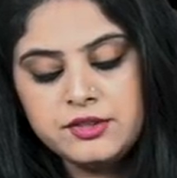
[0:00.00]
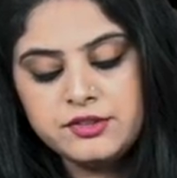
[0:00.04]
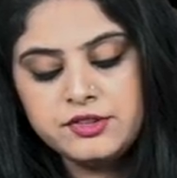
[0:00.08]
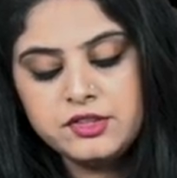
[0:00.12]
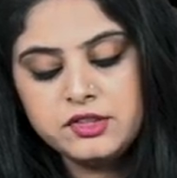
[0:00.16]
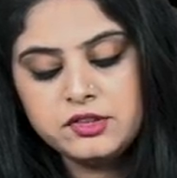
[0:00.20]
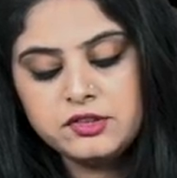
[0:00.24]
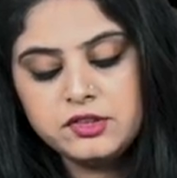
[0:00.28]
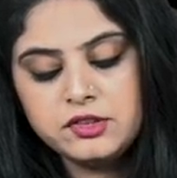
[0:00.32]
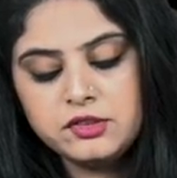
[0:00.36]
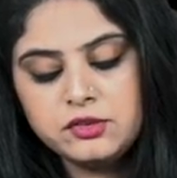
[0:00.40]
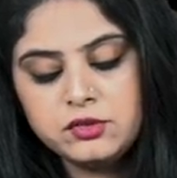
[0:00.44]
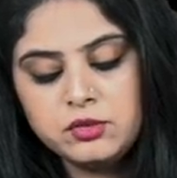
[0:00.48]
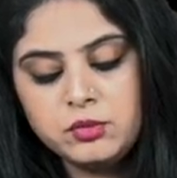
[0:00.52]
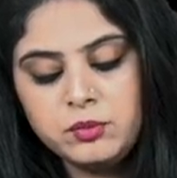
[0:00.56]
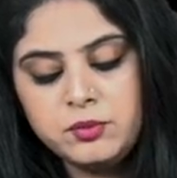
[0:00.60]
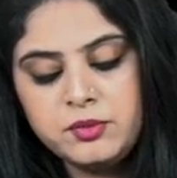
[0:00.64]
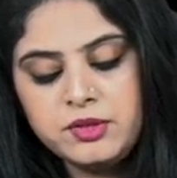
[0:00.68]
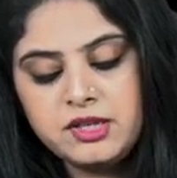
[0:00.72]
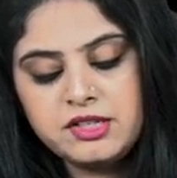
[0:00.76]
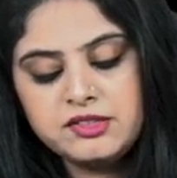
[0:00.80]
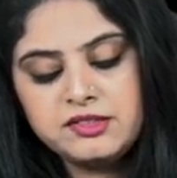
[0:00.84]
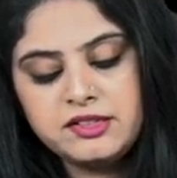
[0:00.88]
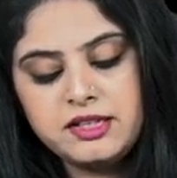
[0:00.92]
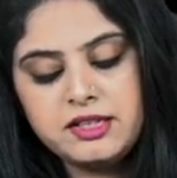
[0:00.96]
This is
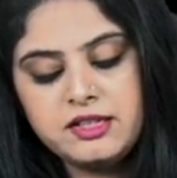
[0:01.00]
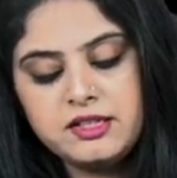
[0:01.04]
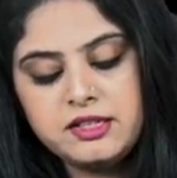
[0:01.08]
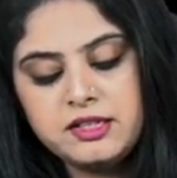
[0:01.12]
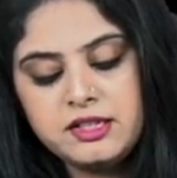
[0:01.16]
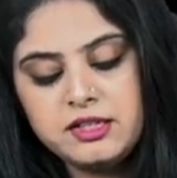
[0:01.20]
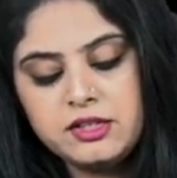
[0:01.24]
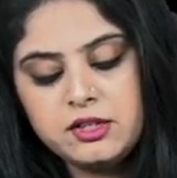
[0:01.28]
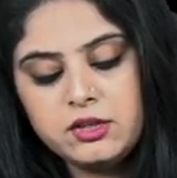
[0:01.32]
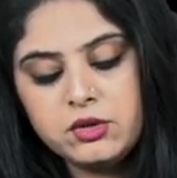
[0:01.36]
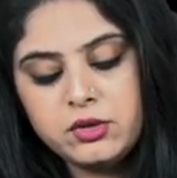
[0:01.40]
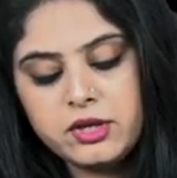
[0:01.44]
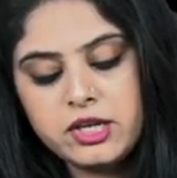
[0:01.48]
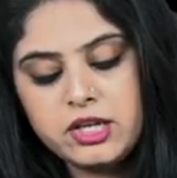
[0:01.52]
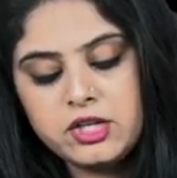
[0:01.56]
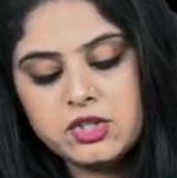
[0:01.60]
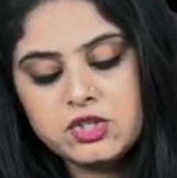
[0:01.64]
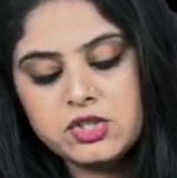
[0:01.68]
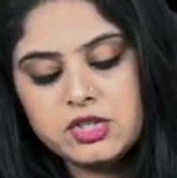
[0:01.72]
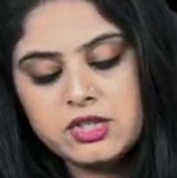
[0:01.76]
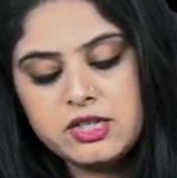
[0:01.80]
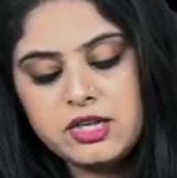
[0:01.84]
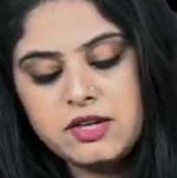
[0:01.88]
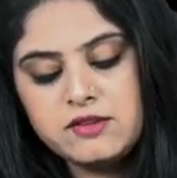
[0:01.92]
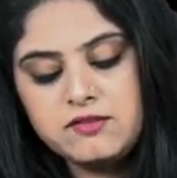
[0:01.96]
suprasellar in
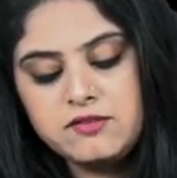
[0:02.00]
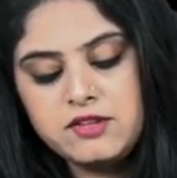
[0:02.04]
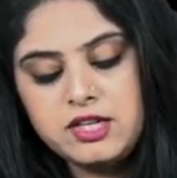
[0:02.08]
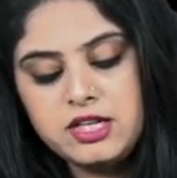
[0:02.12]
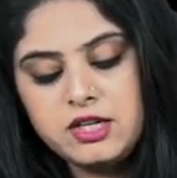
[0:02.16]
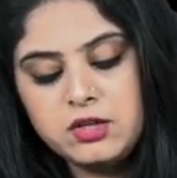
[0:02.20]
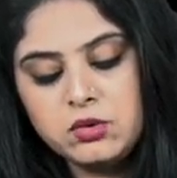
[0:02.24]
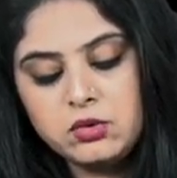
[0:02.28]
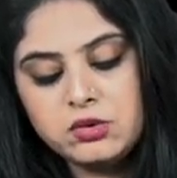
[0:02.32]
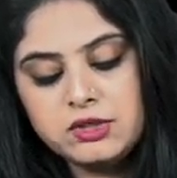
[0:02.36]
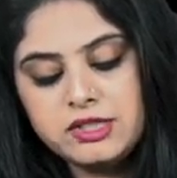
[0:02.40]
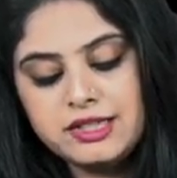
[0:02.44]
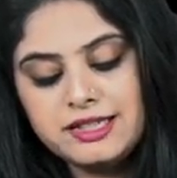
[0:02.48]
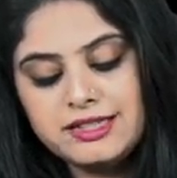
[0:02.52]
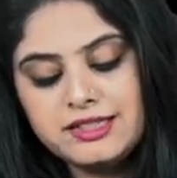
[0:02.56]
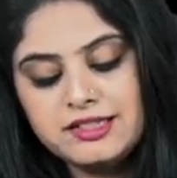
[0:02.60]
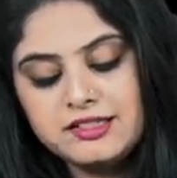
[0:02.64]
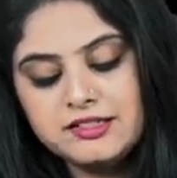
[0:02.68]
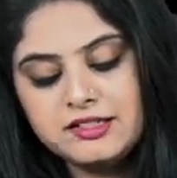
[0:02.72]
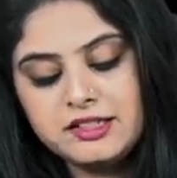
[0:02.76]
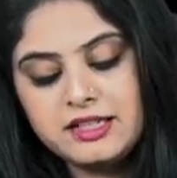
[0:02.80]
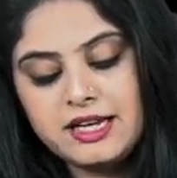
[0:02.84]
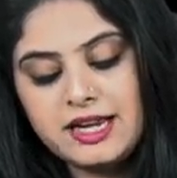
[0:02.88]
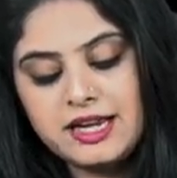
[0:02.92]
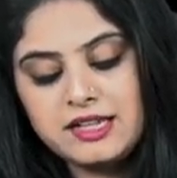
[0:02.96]
location, and we know that
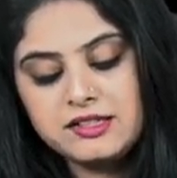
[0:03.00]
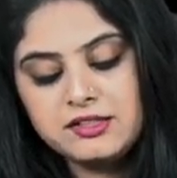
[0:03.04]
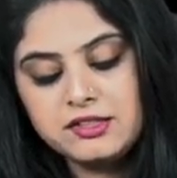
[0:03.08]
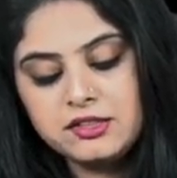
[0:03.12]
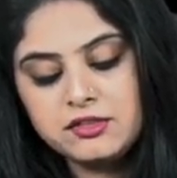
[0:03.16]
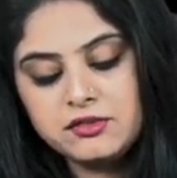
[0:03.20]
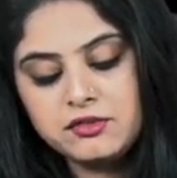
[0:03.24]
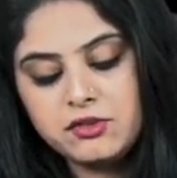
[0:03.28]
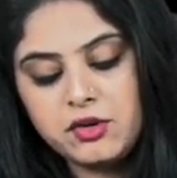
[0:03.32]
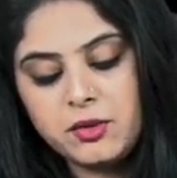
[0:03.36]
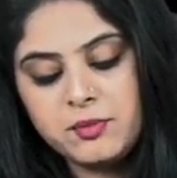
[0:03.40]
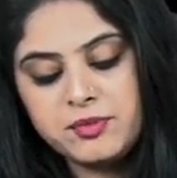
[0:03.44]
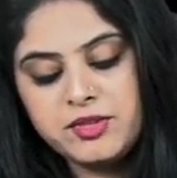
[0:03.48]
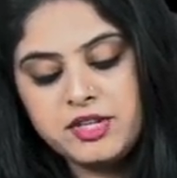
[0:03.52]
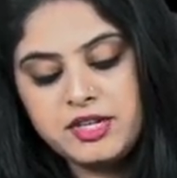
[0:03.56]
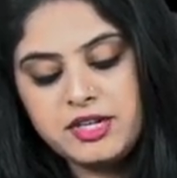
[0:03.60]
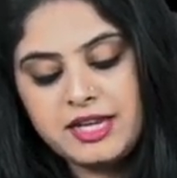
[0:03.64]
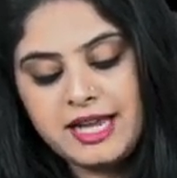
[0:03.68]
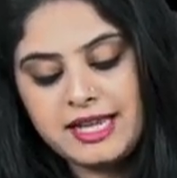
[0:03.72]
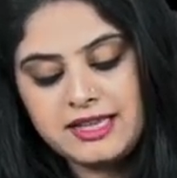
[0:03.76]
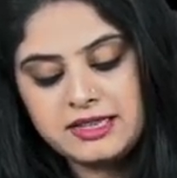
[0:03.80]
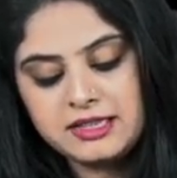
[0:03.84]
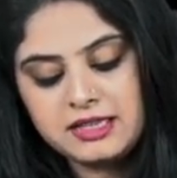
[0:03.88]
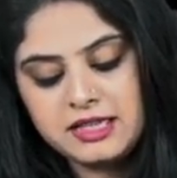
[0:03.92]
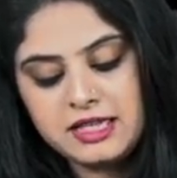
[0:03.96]
this arises from the
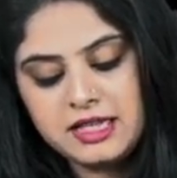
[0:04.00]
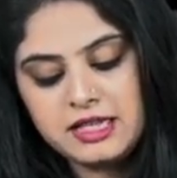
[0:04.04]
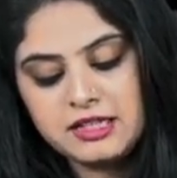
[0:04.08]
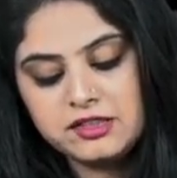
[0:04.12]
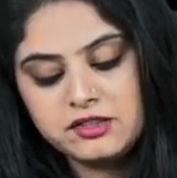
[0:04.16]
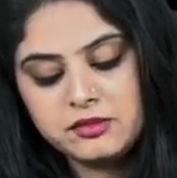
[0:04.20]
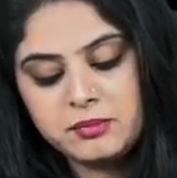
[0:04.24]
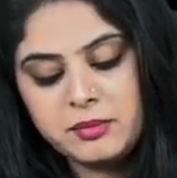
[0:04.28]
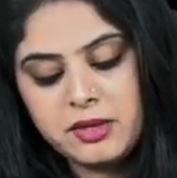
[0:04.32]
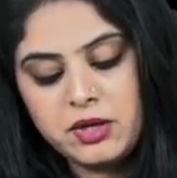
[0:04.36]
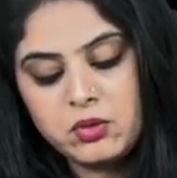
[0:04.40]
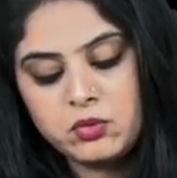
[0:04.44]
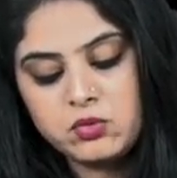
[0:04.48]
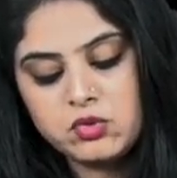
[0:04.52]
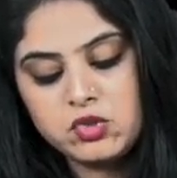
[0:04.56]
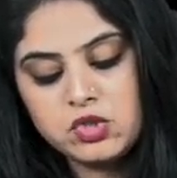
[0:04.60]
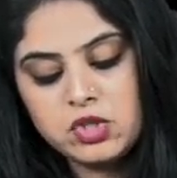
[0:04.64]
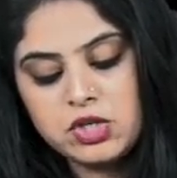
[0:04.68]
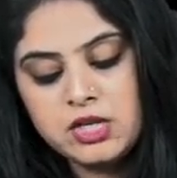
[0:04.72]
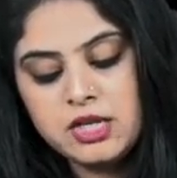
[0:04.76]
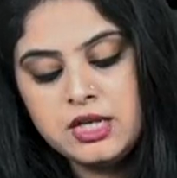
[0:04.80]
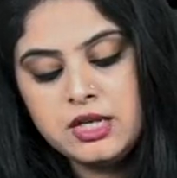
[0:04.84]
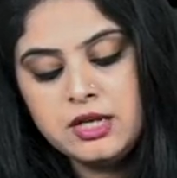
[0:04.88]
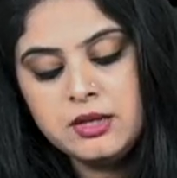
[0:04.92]
Rathke's pouch.